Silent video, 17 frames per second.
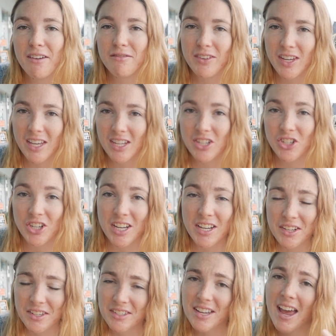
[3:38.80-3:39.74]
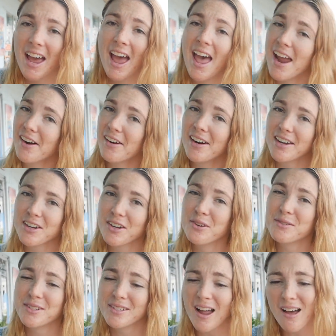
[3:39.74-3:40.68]
vegan cheese. Eric,
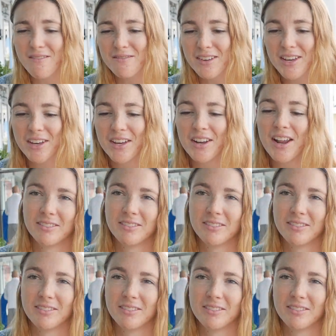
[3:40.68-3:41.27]
who's not vegan,